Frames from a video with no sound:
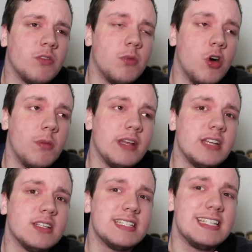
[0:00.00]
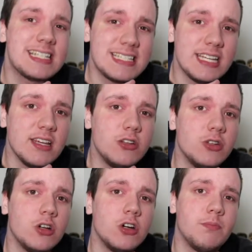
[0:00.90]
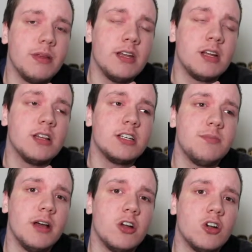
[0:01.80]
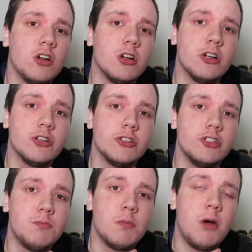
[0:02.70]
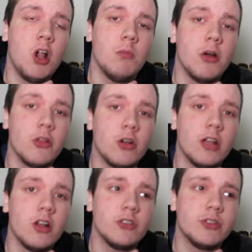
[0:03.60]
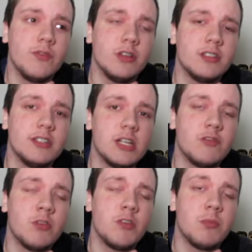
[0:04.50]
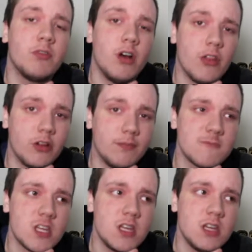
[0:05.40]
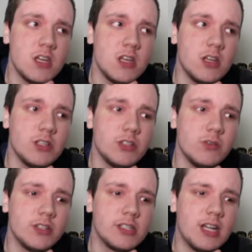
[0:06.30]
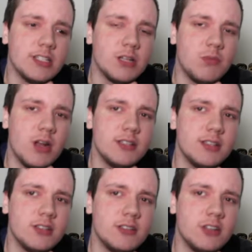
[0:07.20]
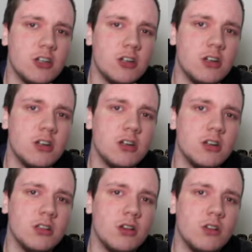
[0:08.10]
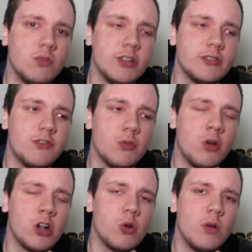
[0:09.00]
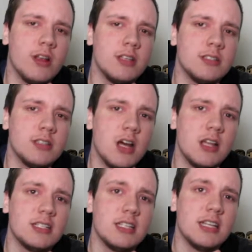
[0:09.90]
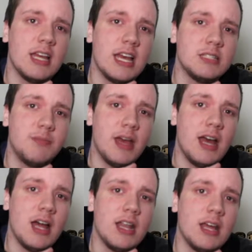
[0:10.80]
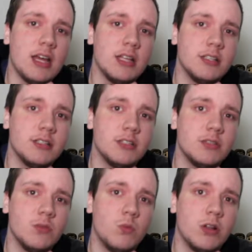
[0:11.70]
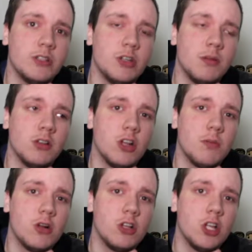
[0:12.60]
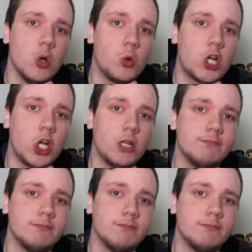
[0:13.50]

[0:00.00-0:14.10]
from home at age of 16 due to her being neglected by her supermodel mother and also feeling the stink from her father. So just to kind of summarize it, her little reason for running away is not as bad as what you're about to learn about Cloak.